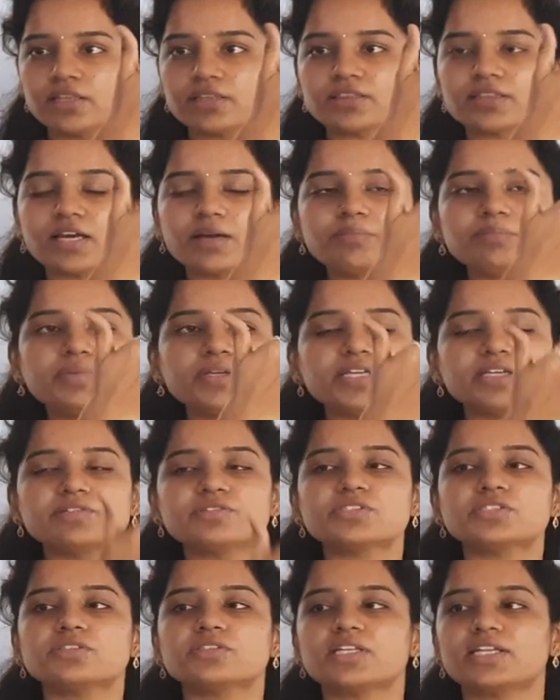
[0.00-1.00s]
Thumb
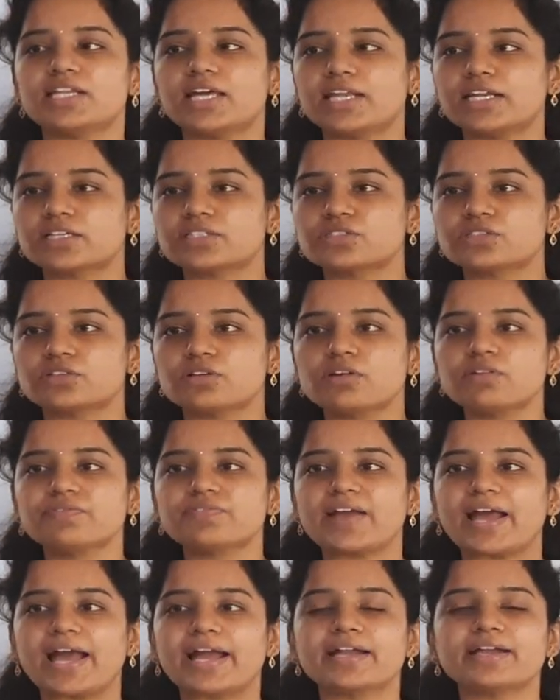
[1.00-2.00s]
gives you the direction of
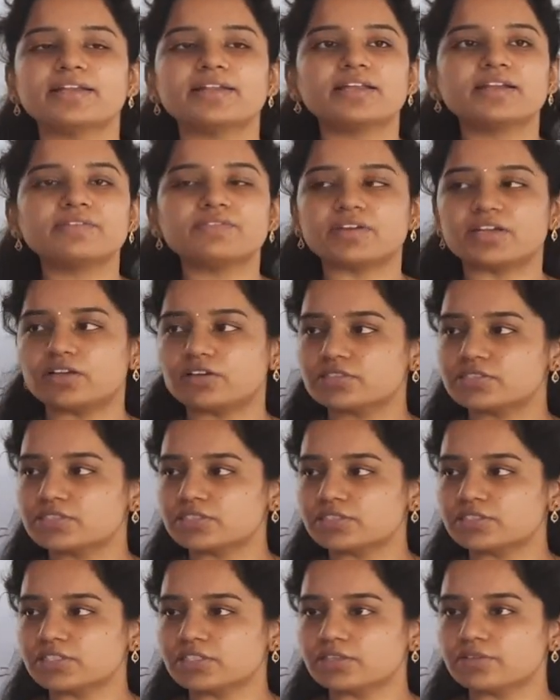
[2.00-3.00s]
angular
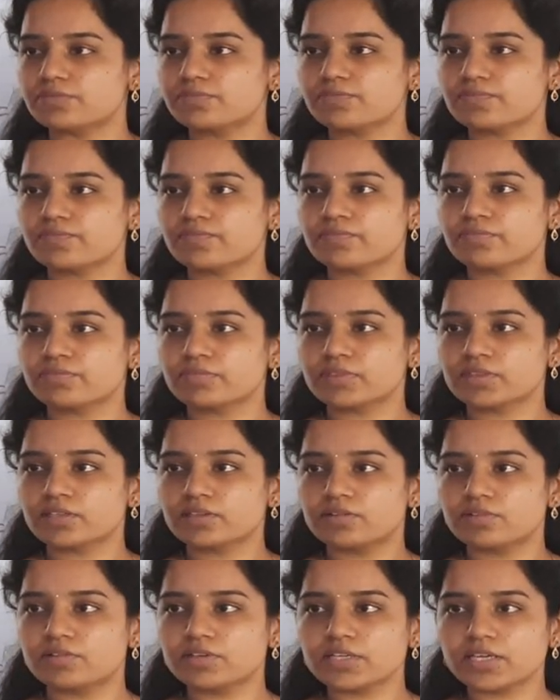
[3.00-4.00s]
velocity.
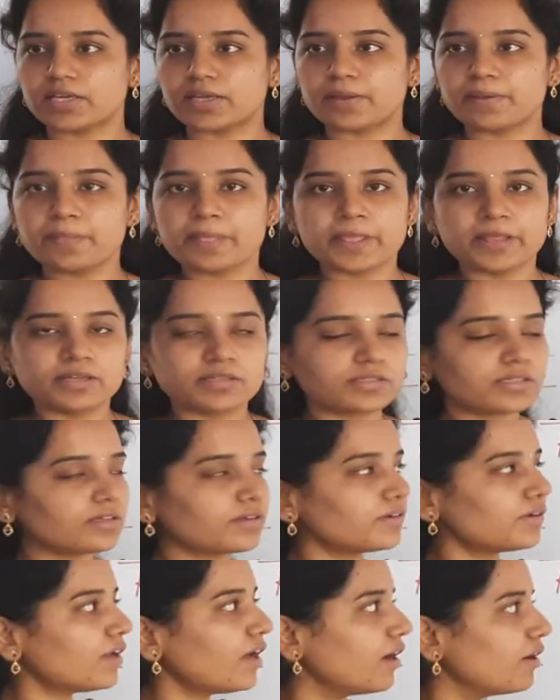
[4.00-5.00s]
Okay. So
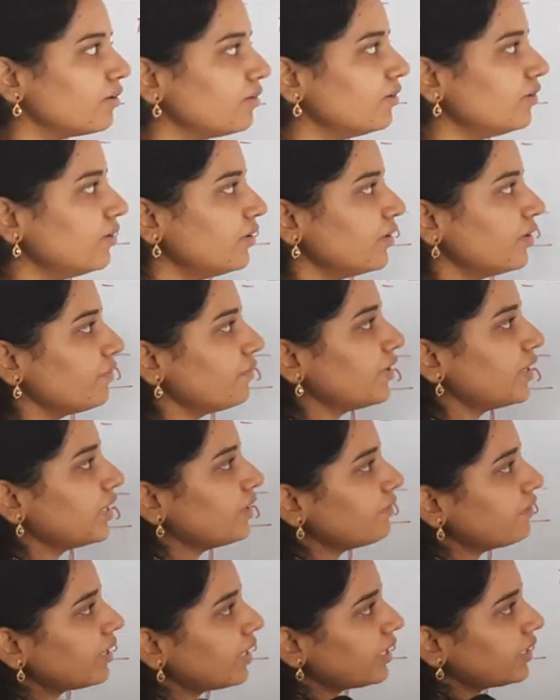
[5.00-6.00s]
now
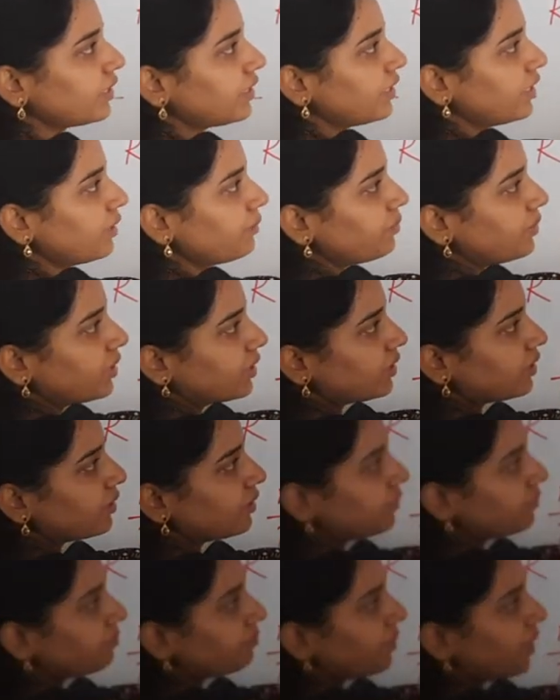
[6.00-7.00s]
whenever I keep
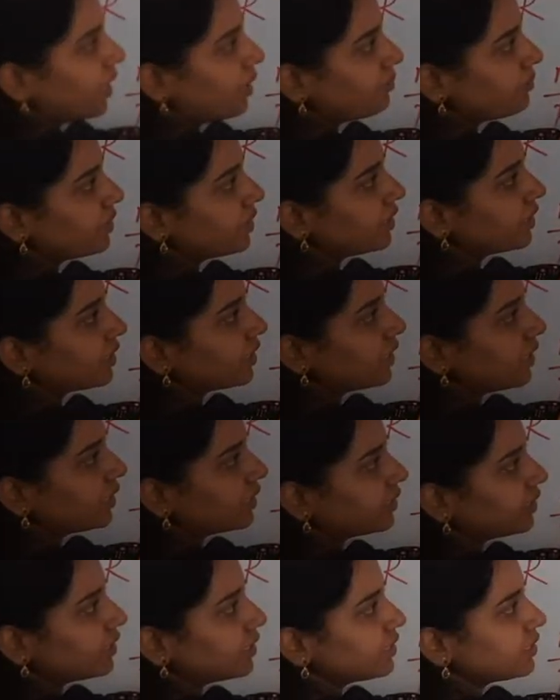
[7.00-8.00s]
the palm here
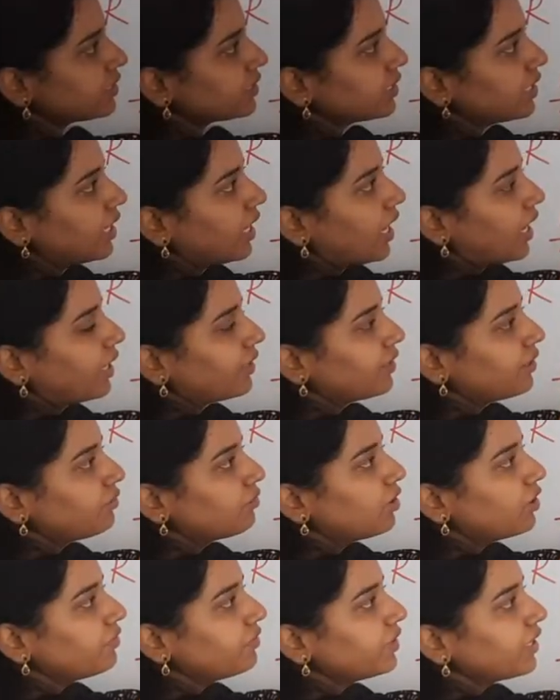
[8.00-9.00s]
like this, and then
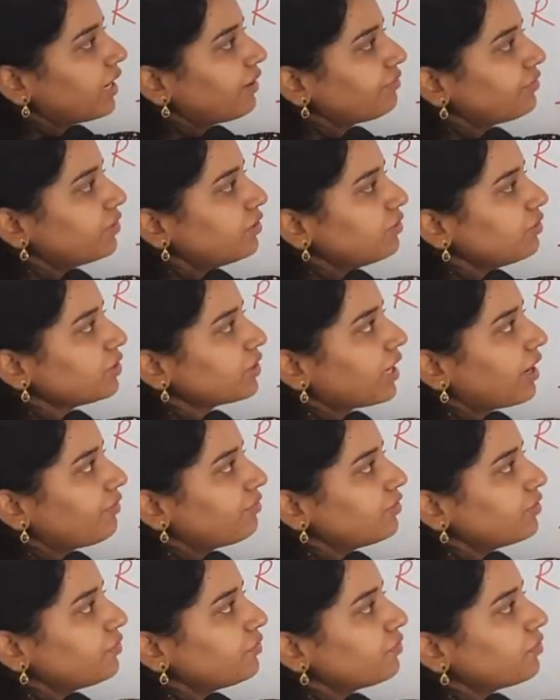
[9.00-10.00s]
what we have to do? You
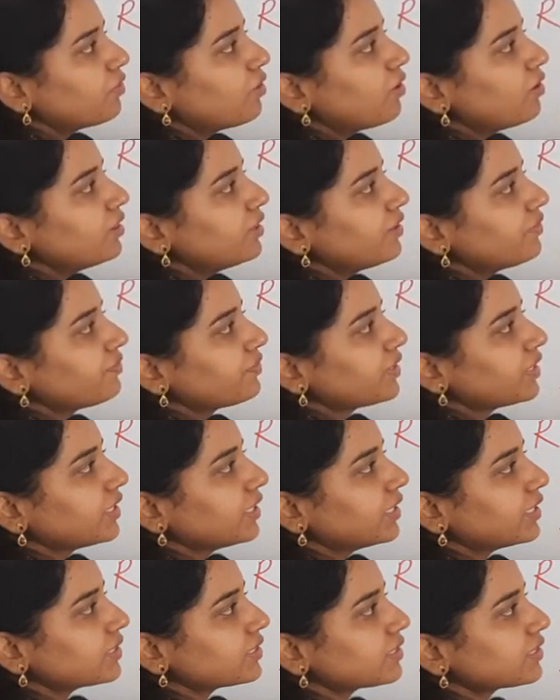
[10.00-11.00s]
have to fold the
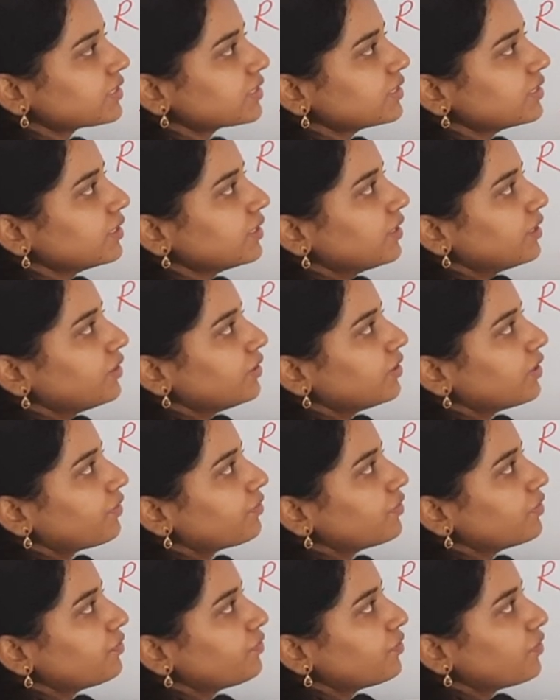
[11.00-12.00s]
fingers. You
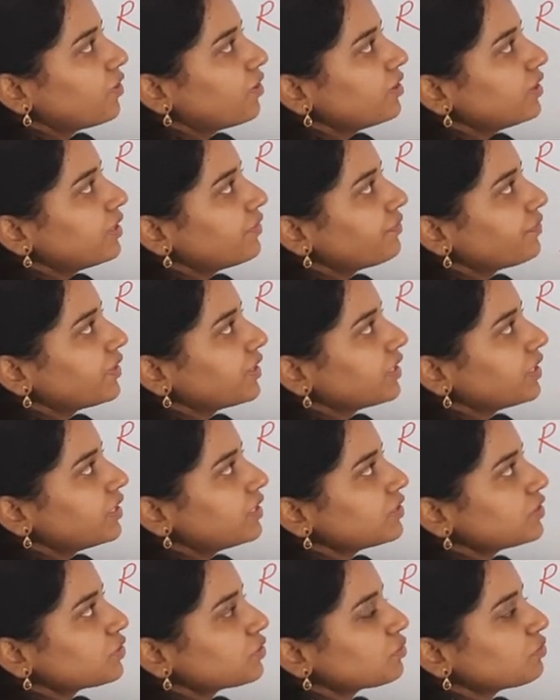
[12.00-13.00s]
have to fold the
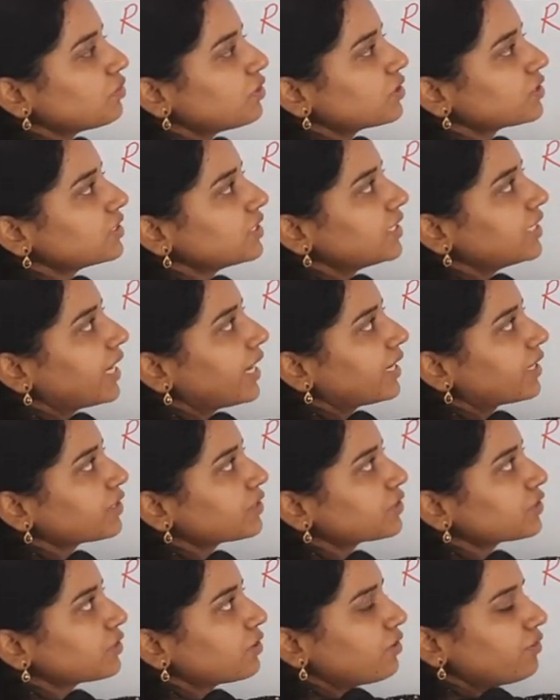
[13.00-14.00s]
fingers towards the
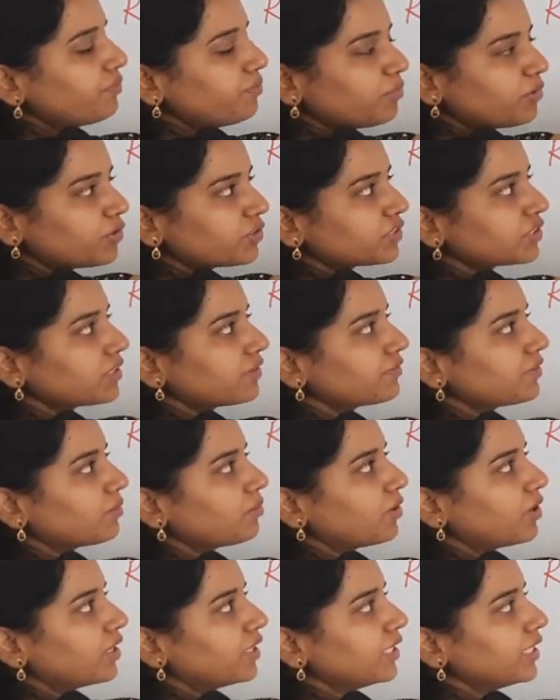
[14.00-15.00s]
direction of motion of the
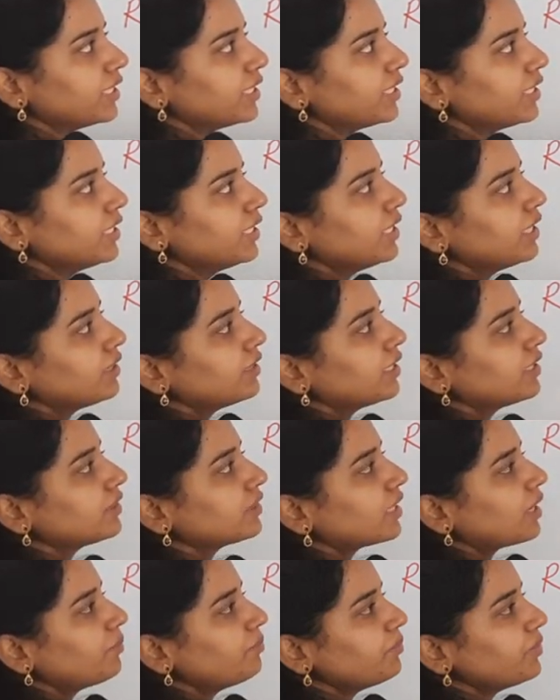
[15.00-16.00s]
body. Then
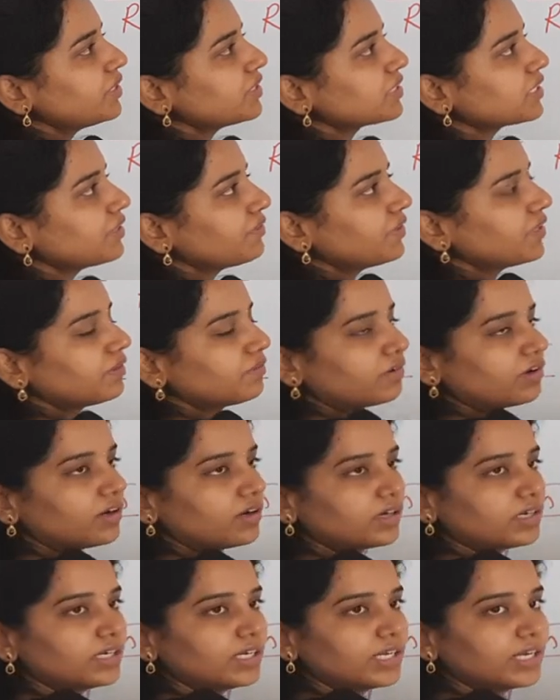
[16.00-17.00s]
thumb is giving
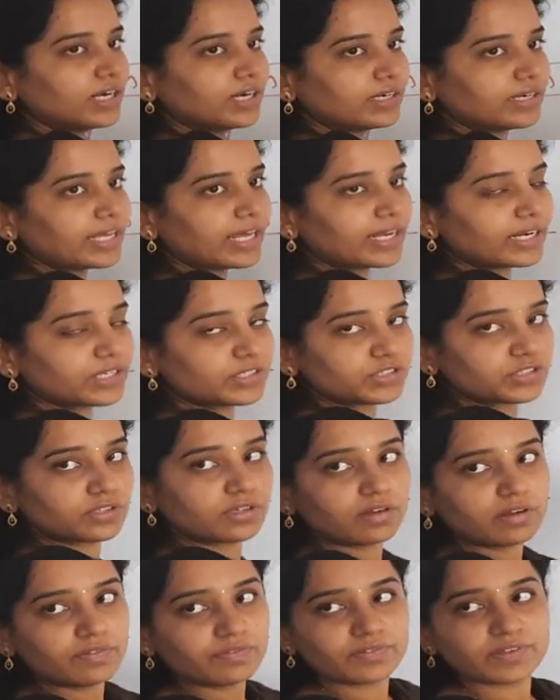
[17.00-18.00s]
what? Direction
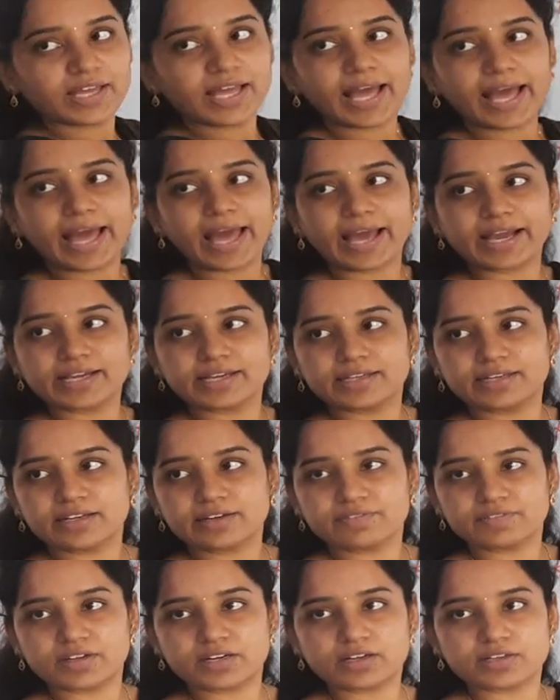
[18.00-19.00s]
of
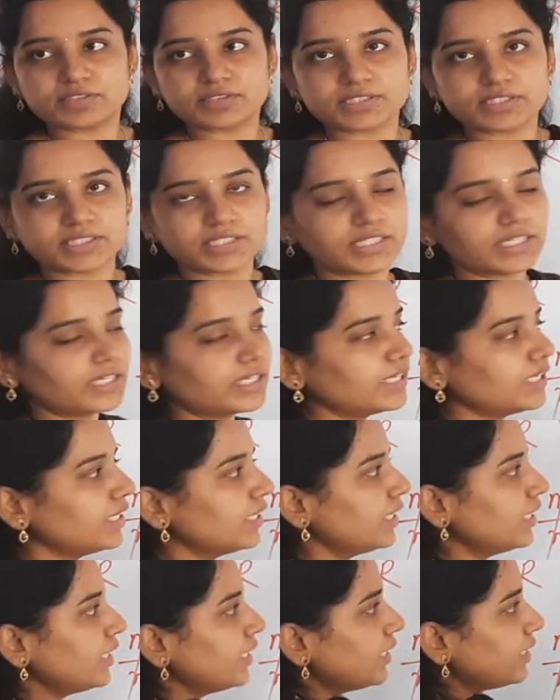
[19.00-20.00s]
angular velocity.
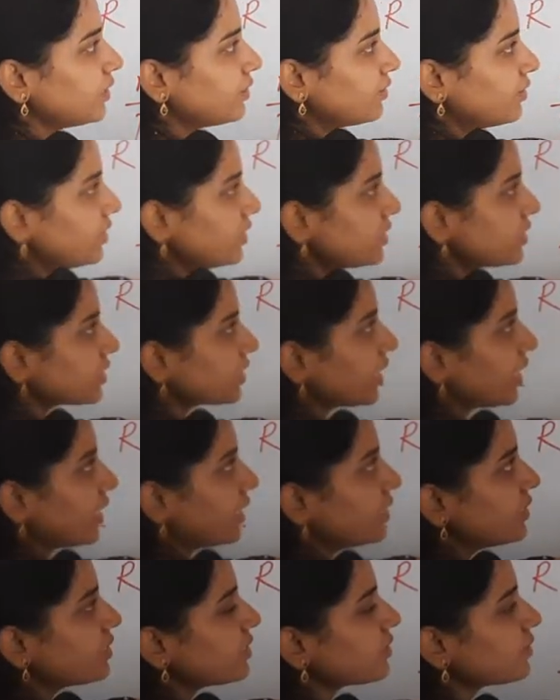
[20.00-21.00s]
In this
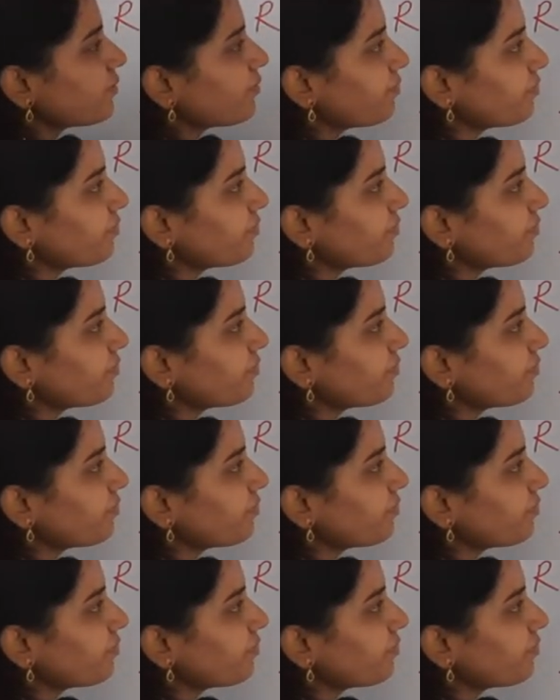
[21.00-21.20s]
case,